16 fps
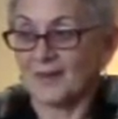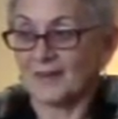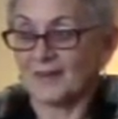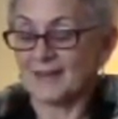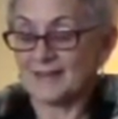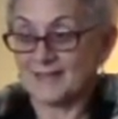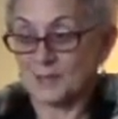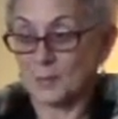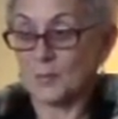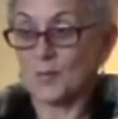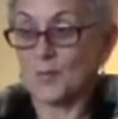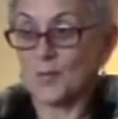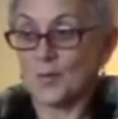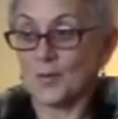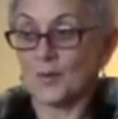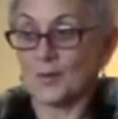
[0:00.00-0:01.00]
the
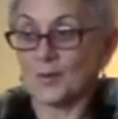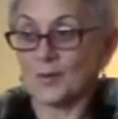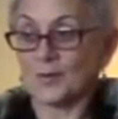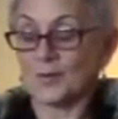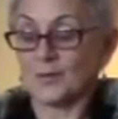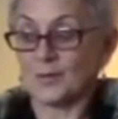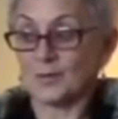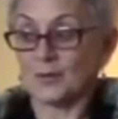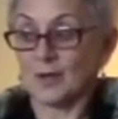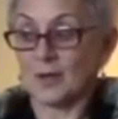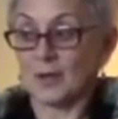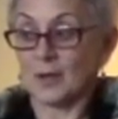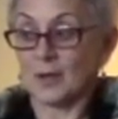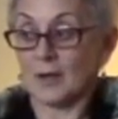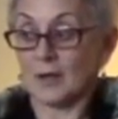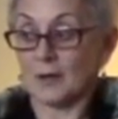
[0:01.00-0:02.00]
support
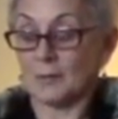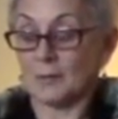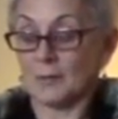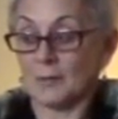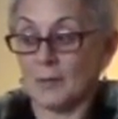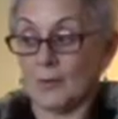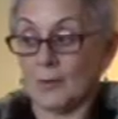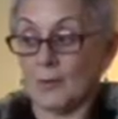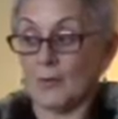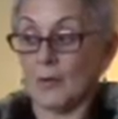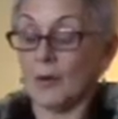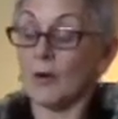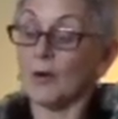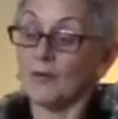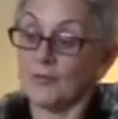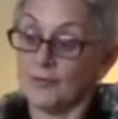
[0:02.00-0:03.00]

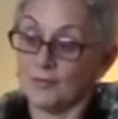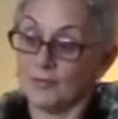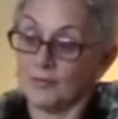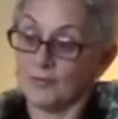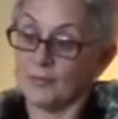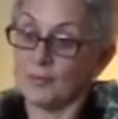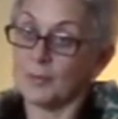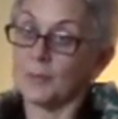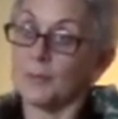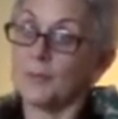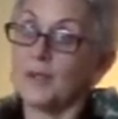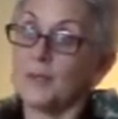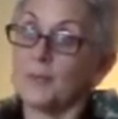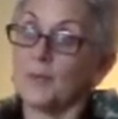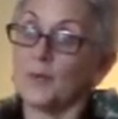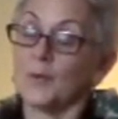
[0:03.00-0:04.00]
of
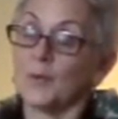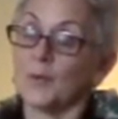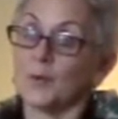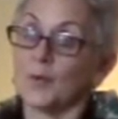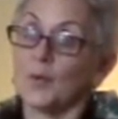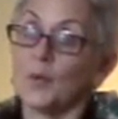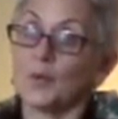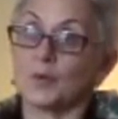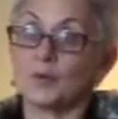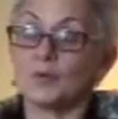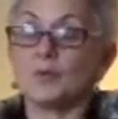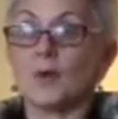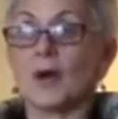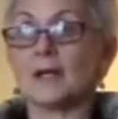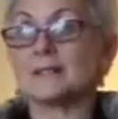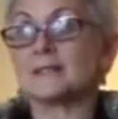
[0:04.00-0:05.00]
people who
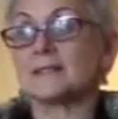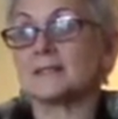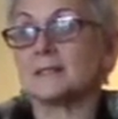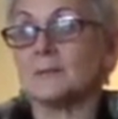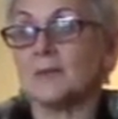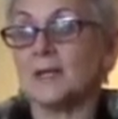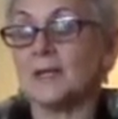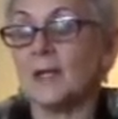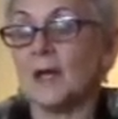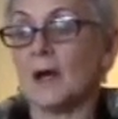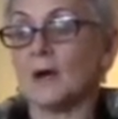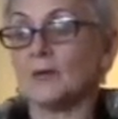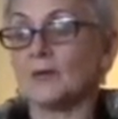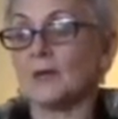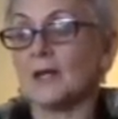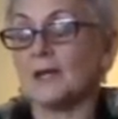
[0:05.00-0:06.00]
trust the media
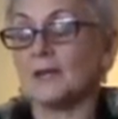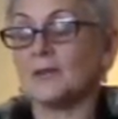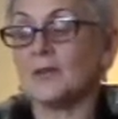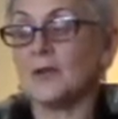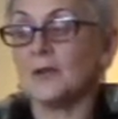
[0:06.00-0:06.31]
outlet,